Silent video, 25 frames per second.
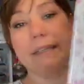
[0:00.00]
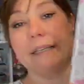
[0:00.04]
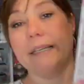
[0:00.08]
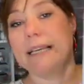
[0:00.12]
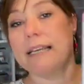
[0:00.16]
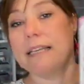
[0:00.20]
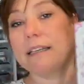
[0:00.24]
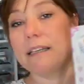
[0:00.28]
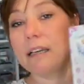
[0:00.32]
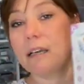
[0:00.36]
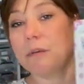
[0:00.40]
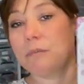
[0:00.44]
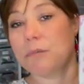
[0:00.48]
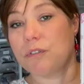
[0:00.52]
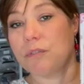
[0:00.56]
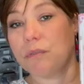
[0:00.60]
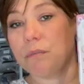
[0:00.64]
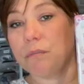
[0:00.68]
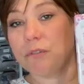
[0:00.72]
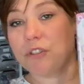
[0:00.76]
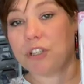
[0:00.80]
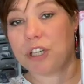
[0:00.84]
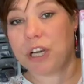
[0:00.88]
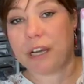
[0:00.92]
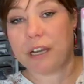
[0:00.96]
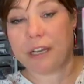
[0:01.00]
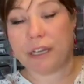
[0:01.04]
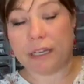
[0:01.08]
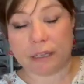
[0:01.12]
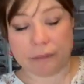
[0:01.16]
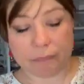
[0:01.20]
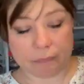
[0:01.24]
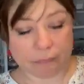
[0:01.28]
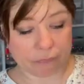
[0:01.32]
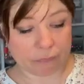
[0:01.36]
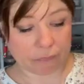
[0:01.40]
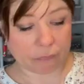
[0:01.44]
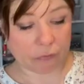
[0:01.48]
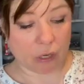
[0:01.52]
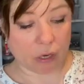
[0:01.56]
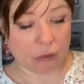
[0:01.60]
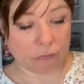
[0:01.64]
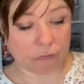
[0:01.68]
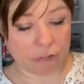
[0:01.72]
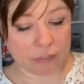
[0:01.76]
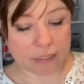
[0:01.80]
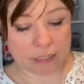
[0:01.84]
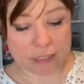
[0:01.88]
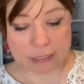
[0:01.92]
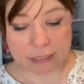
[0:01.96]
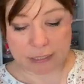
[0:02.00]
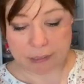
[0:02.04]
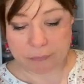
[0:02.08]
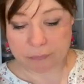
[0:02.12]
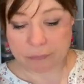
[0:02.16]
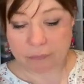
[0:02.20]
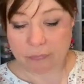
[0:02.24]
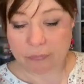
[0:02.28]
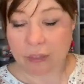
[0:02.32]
It comes from China, obviously.